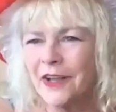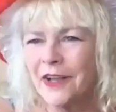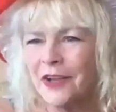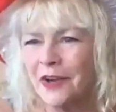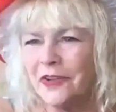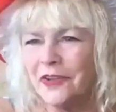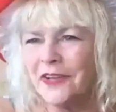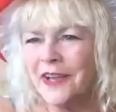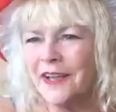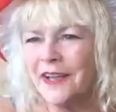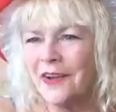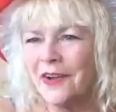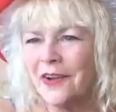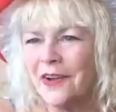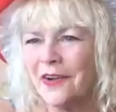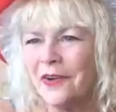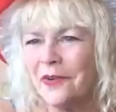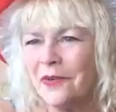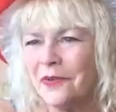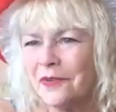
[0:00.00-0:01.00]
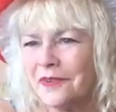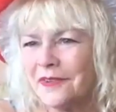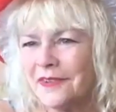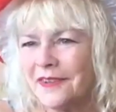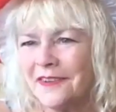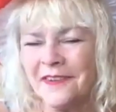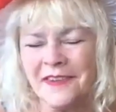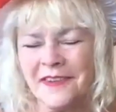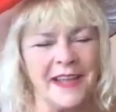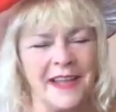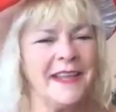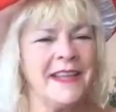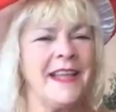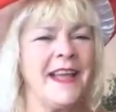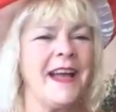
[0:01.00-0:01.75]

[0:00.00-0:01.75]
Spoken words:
to go. Oh, okay.